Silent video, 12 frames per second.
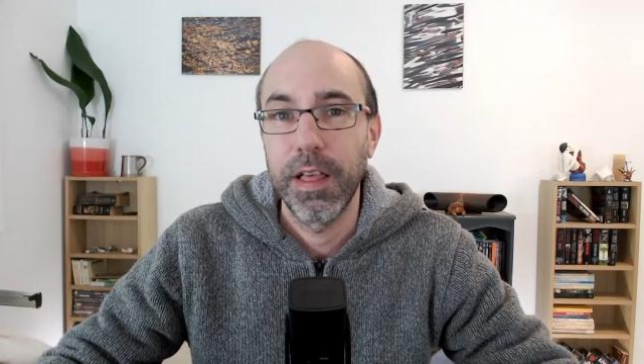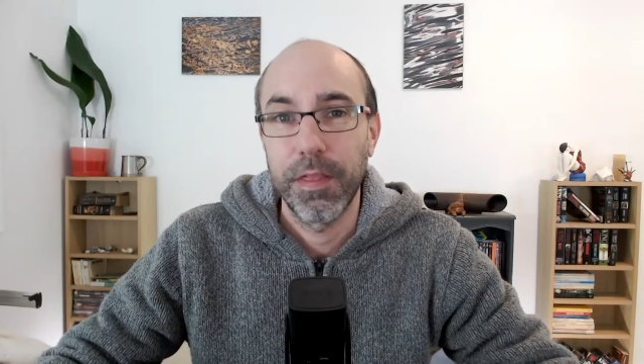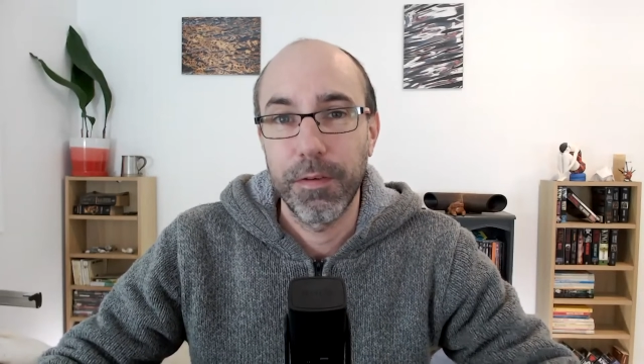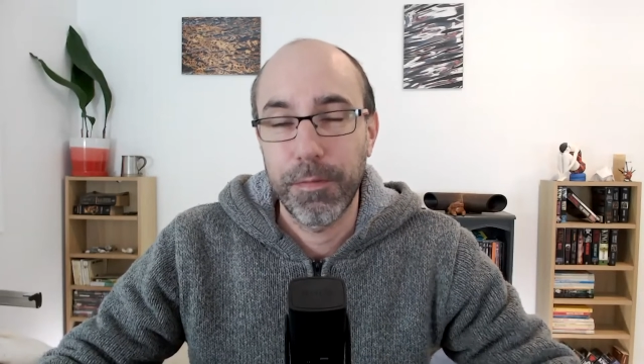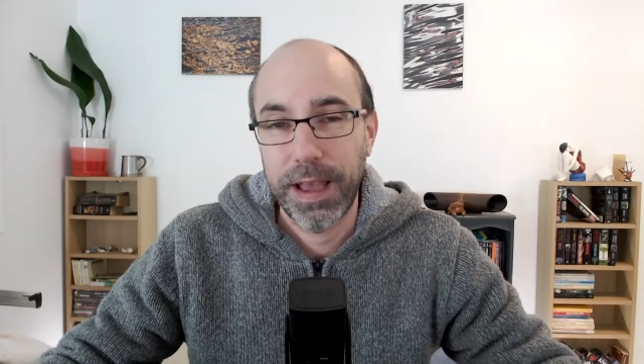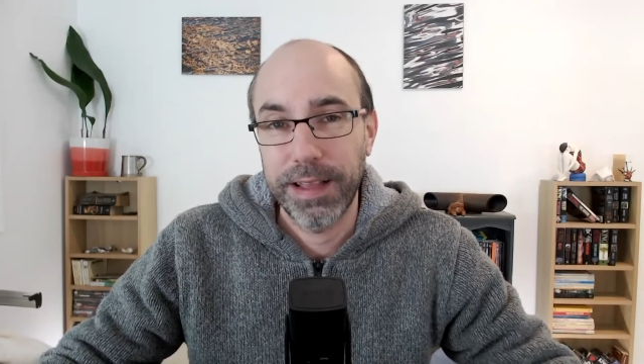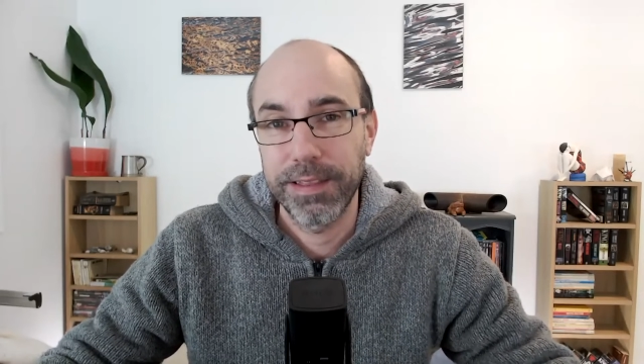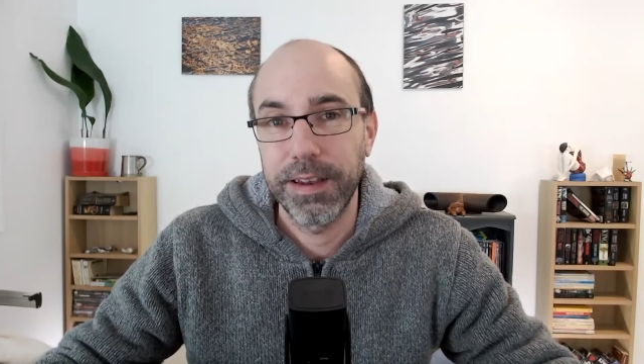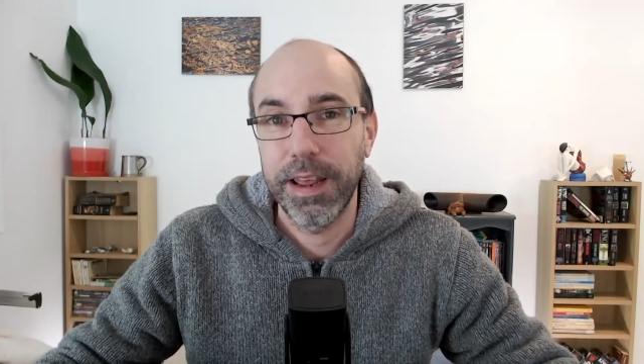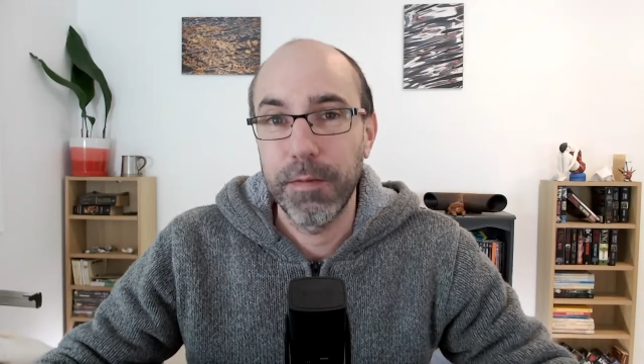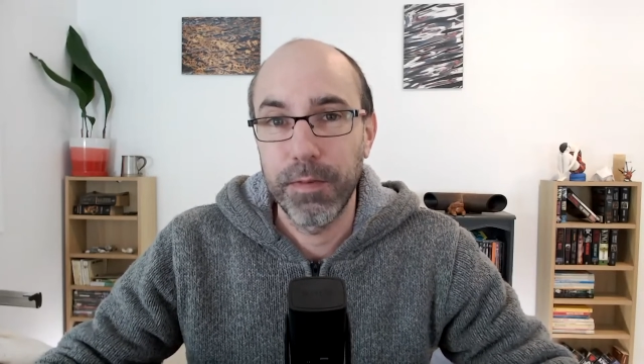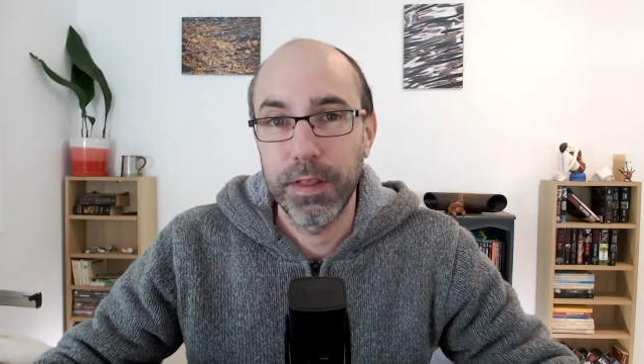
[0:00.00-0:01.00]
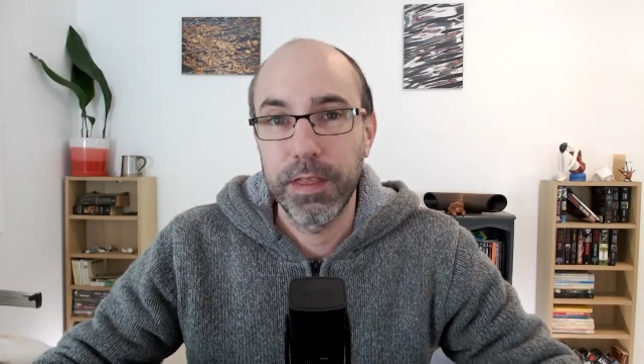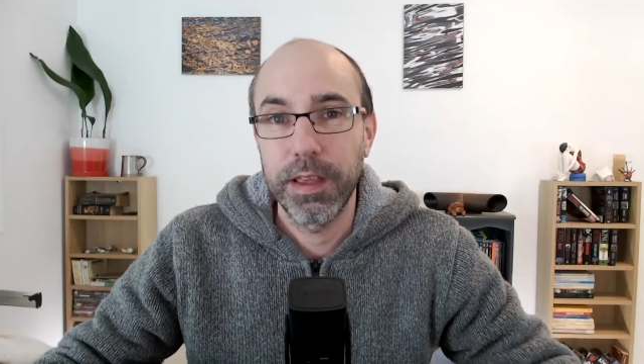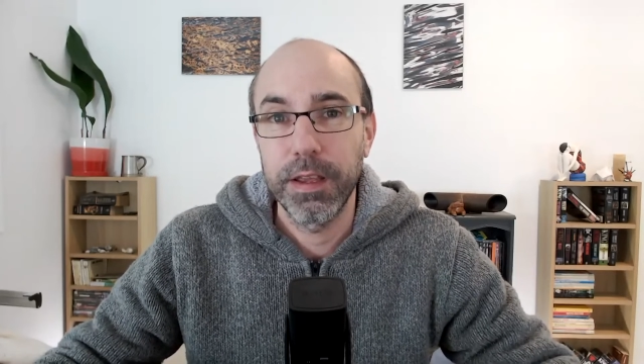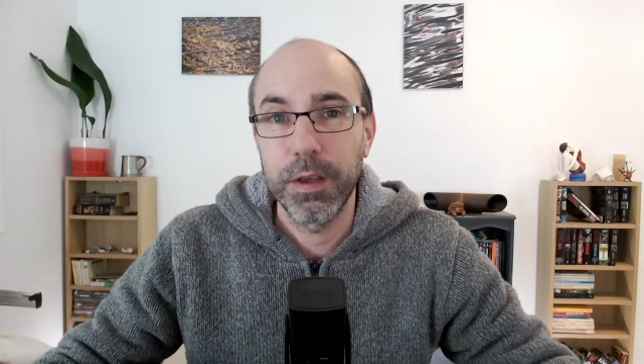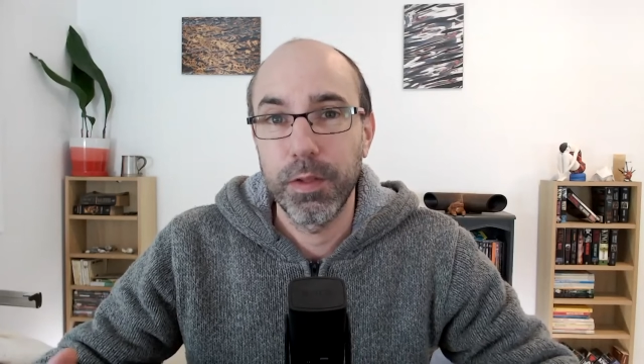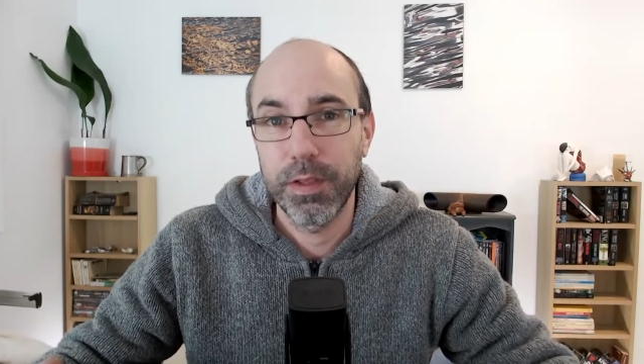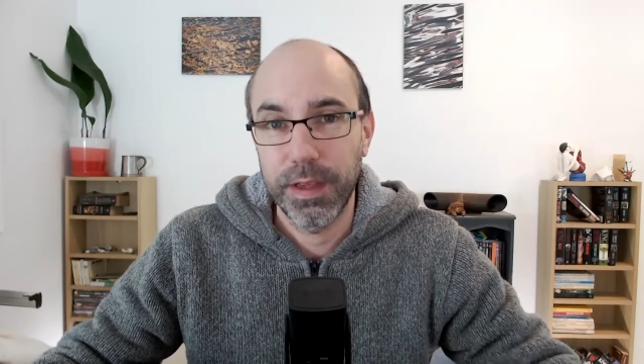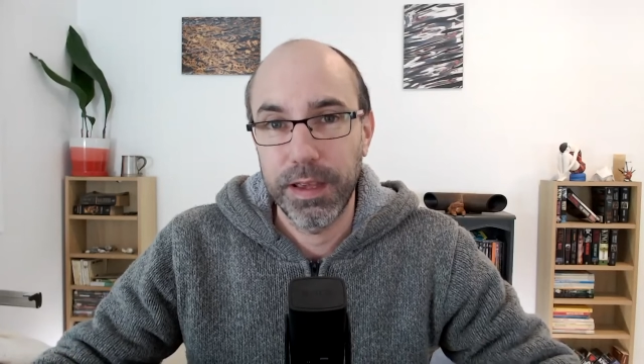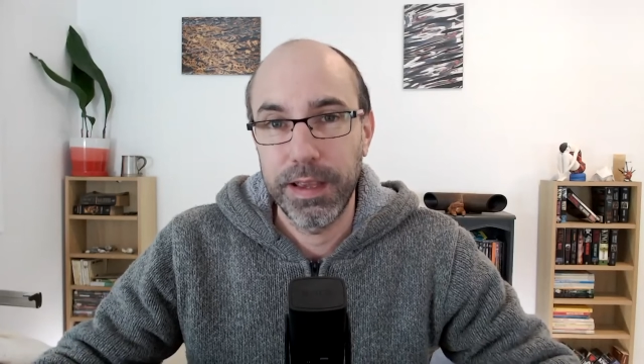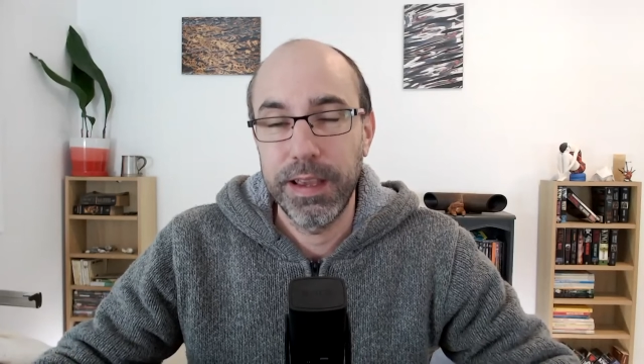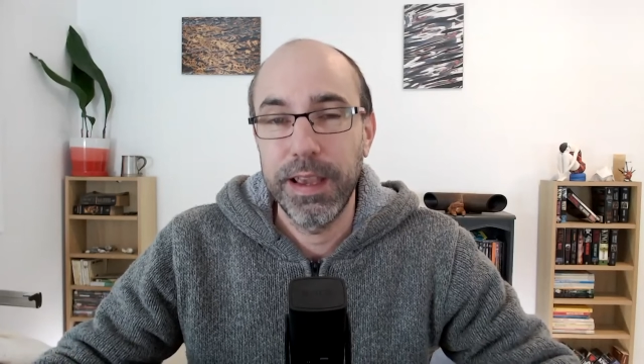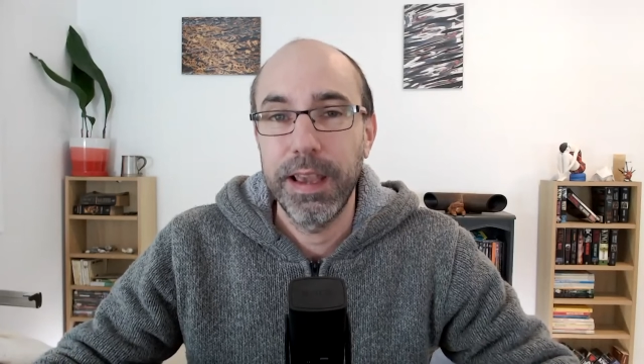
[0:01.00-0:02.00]
The fact that everything you
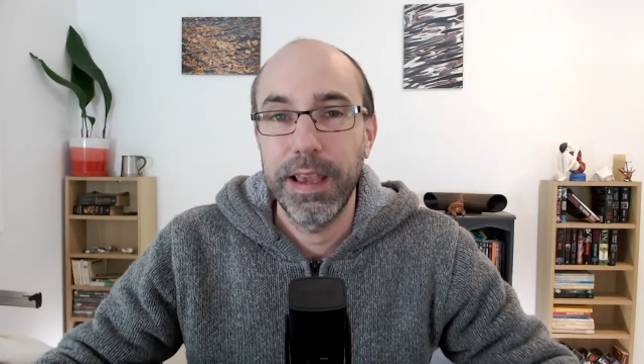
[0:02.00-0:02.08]
see,